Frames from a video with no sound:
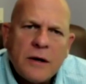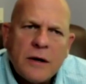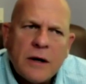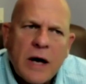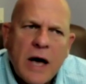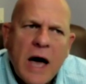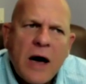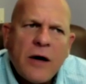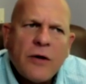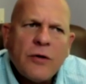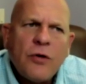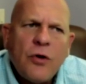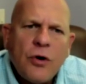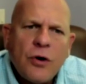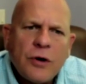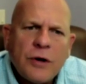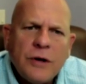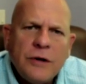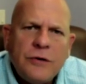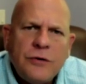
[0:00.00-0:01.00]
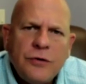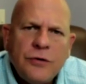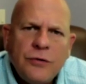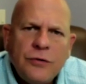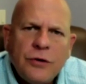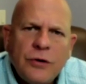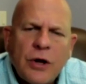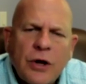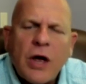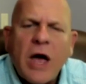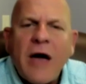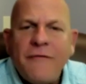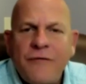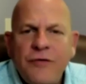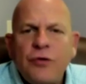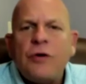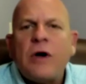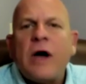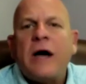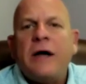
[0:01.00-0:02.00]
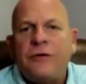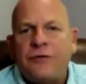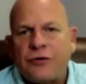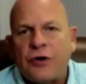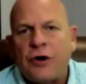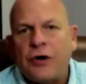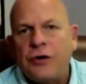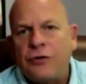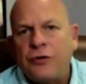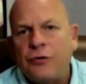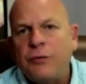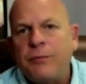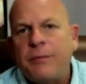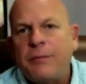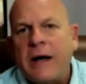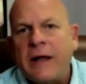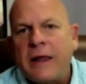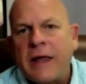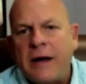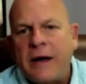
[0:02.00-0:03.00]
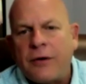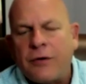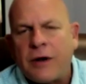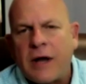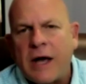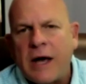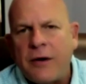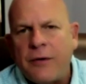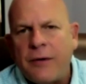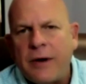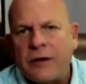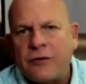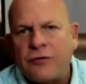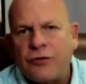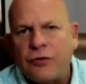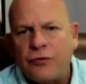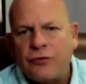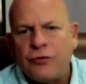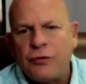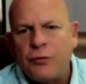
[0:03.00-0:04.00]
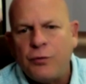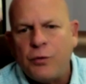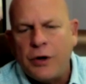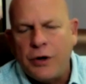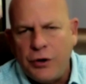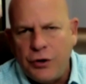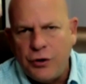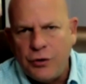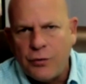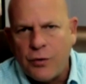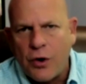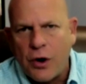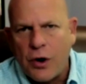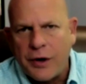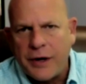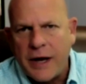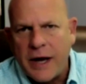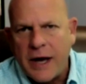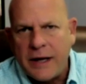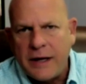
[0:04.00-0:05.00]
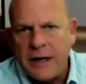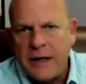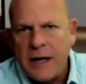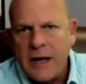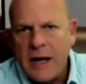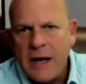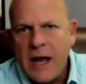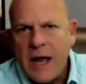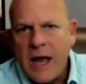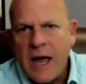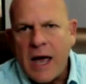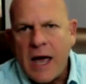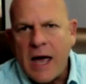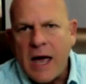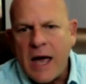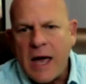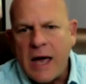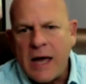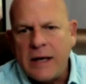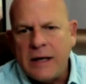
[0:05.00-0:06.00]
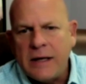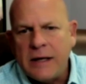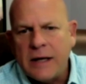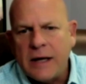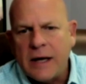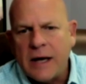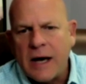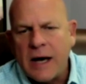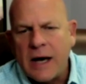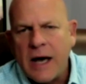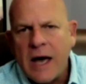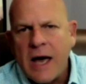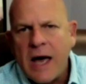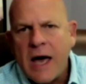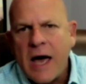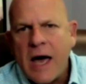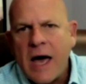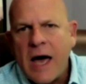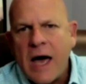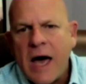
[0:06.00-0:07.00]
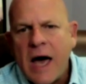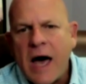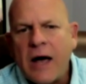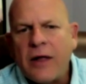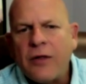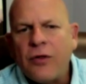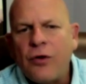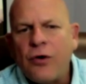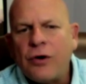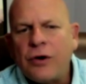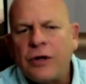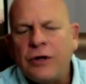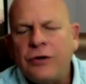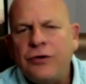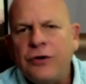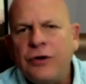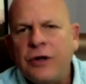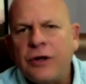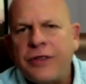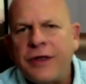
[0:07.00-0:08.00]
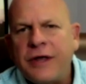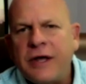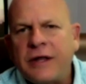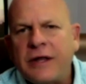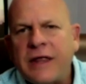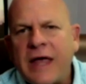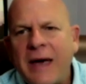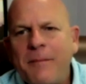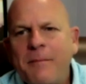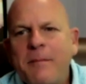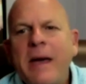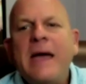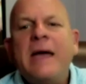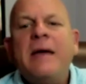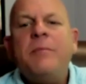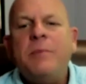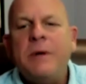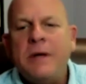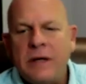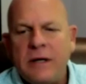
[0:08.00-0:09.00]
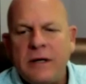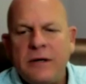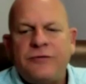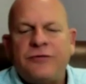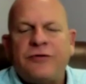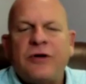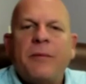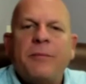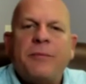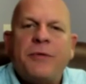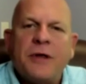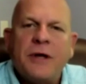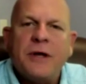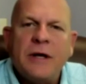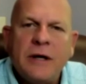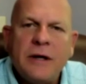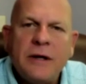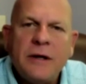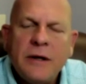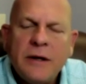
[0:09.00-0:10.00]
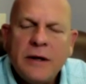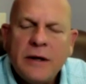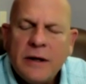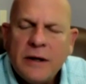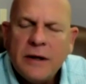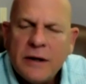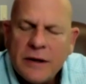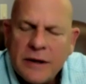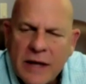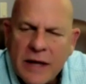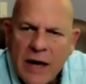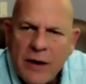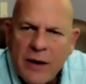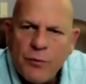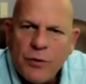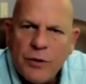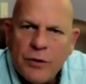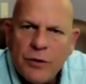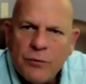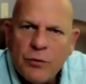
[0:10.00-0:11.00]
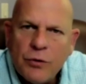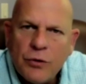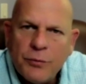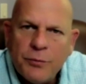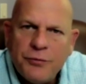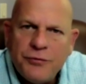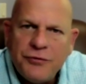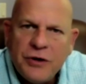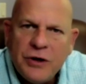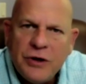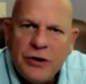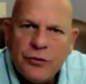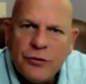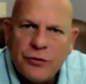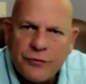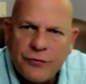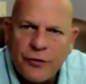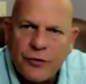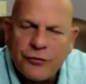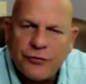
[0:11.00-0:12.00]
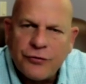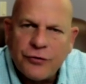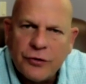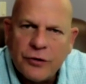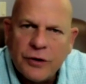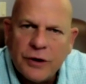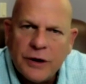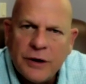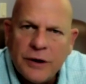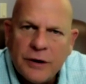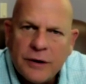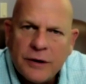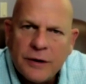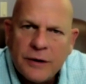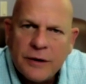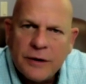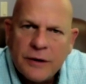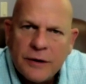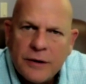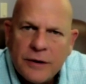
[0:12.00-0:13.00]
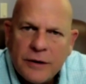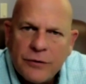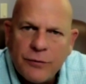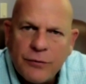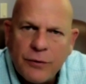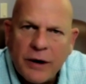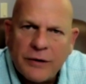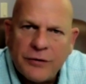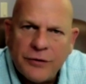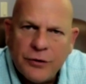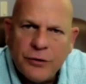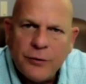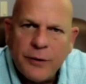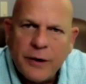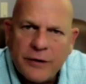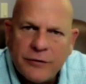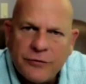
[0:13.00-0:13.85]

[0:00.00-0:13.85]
how long into have you guys started doing bilateral cataract surgery where you are yet? And uh, how long until you think that may be something that we, will see universally throughout the US?